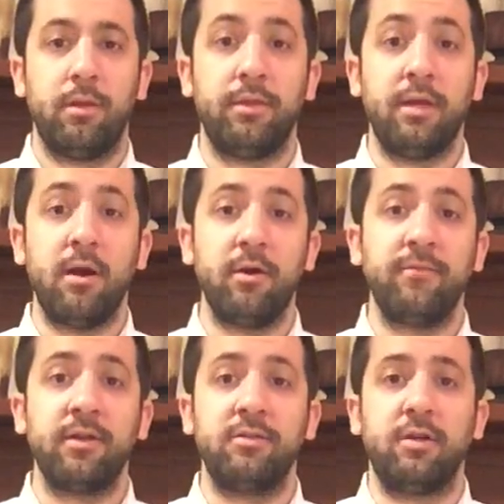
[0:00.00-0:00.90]
The
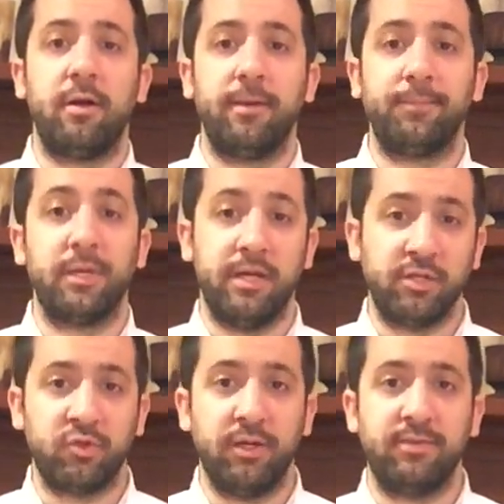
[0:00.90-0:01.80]
narrative concerning the
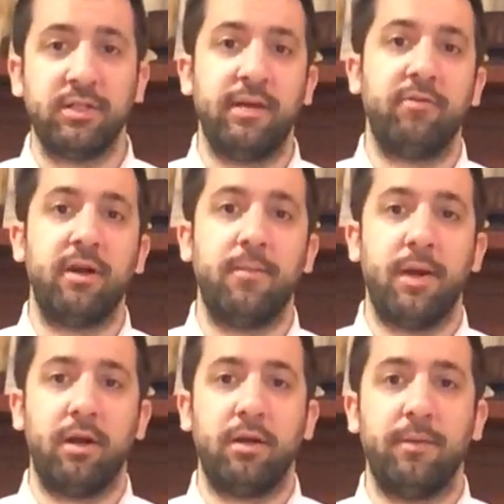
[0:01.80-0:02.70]
history of slavery in
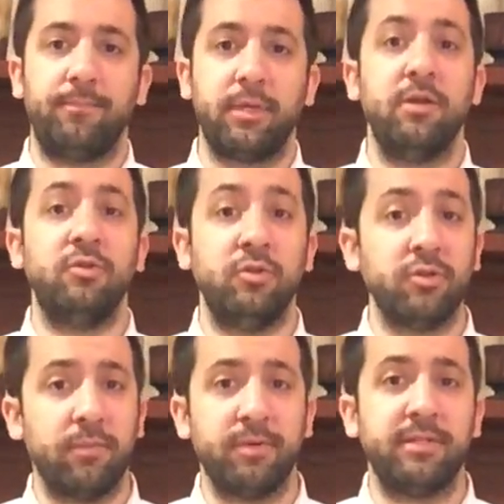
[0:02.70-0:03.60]
America is
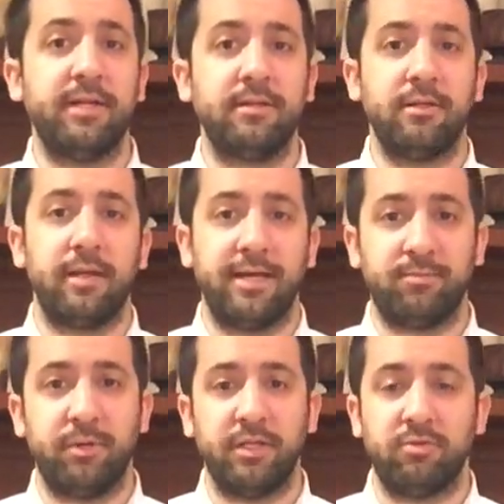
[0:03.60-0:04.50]
usually presented as
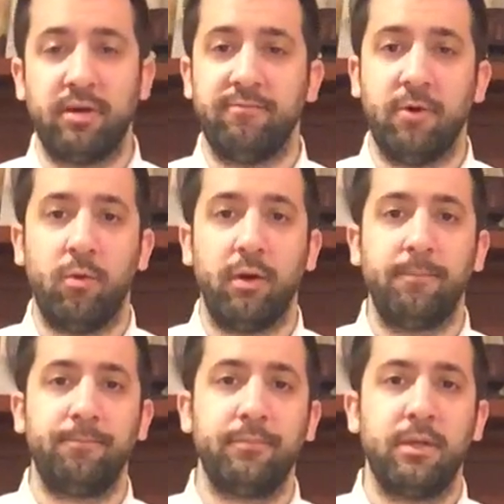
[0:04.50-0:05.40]
pretty straightforward.
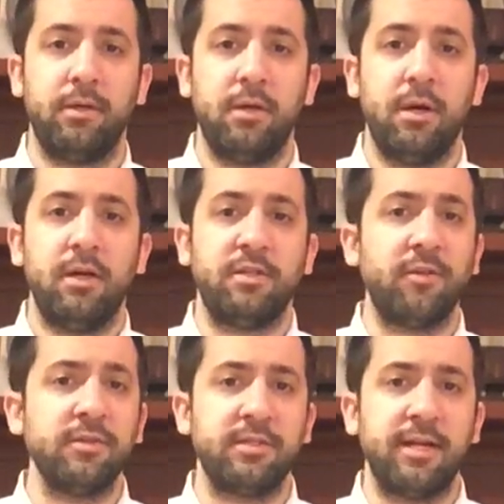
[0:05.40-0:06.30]

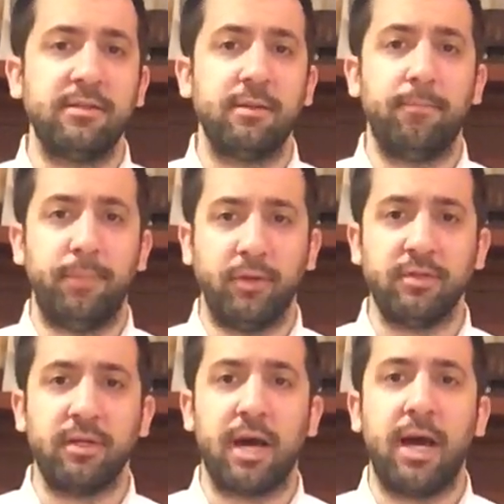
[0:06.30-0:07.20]
Southern states built
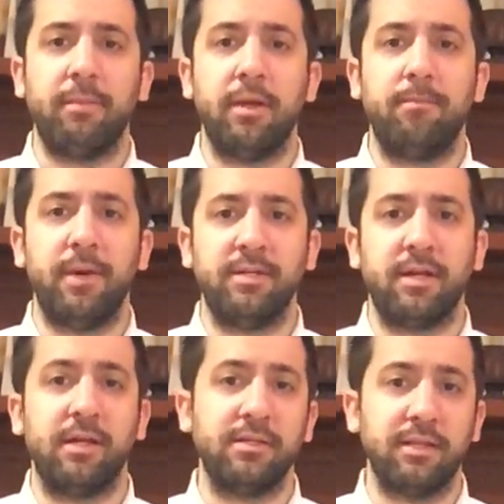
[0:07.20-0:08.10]
an economy based
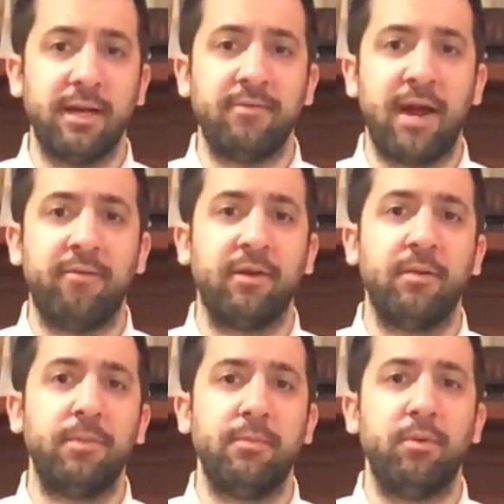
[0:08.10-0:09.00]
on enslaved African
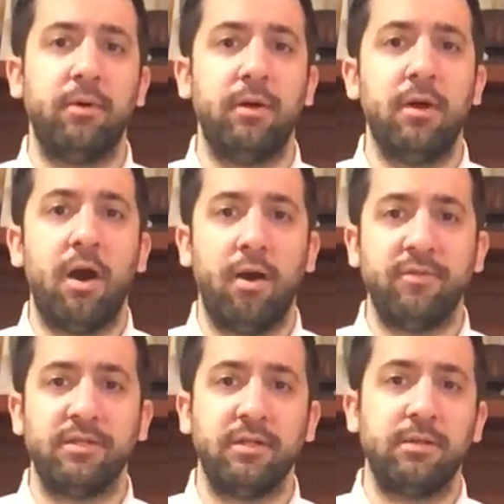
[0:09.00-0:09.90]
people
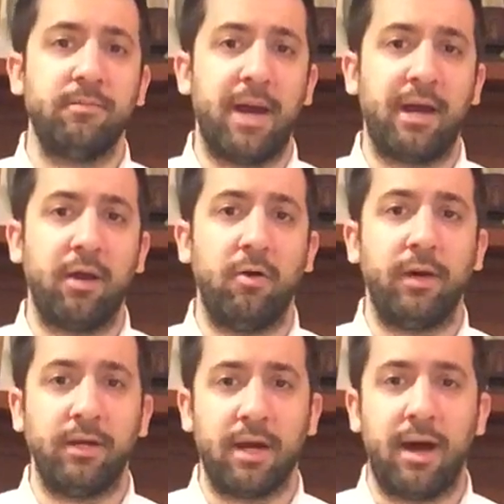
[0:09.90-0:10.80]
harvesting tobacco
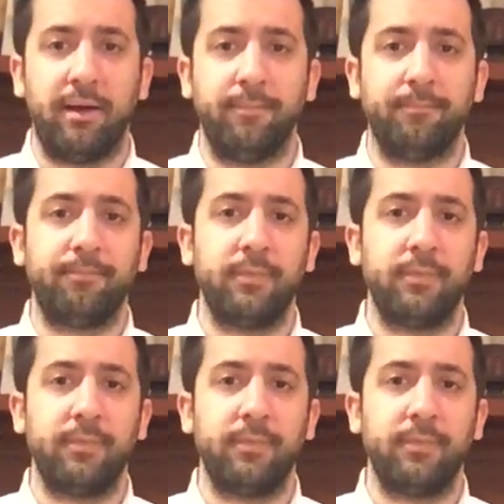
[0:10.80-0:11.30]
and cotton.